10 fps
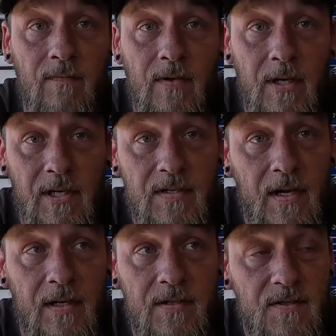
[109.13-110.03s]
I'm very
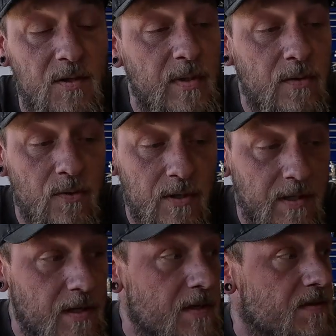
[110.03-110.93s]
excited just to be
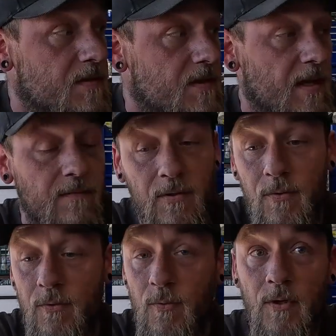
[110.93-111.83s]
organized, to have the
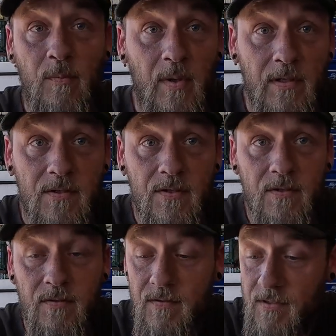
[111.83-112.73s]
whole workbench
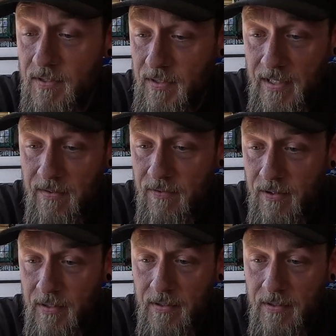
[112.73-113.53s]
to get everything